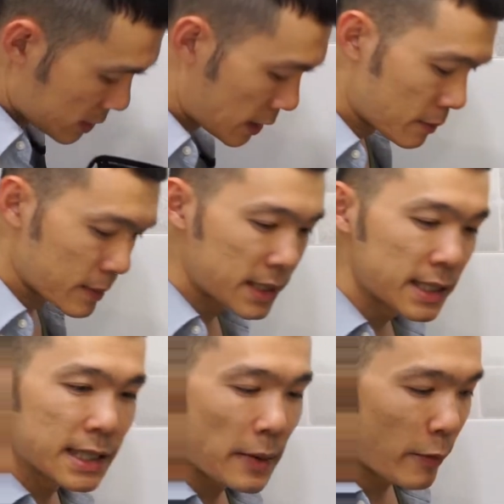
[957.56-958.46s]
some
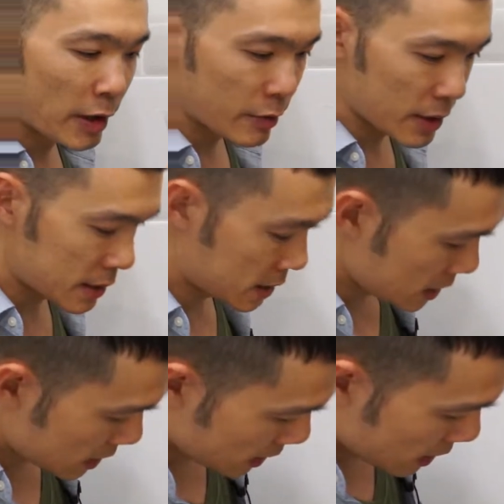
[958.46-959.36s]
C-Chem matrix.
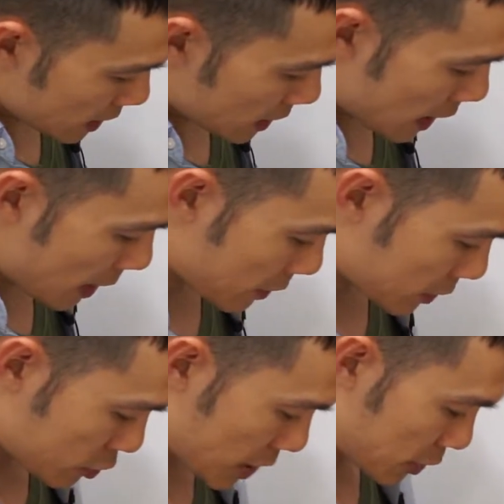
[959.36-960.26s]
I'm
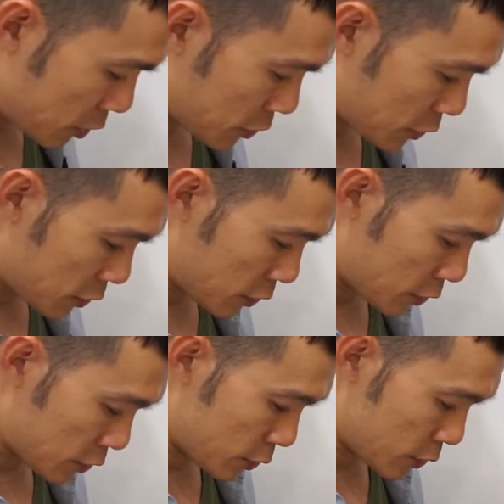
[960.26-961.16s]
going to try
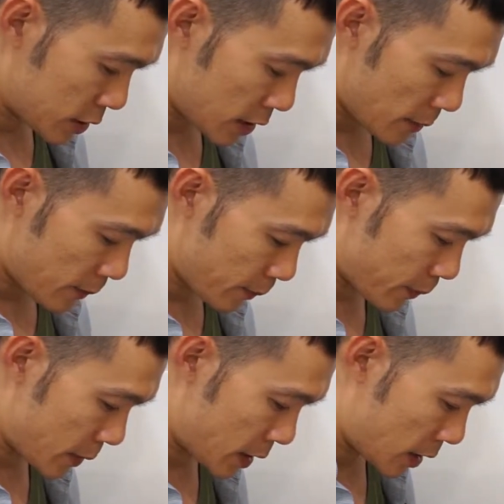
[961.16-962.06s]
to do some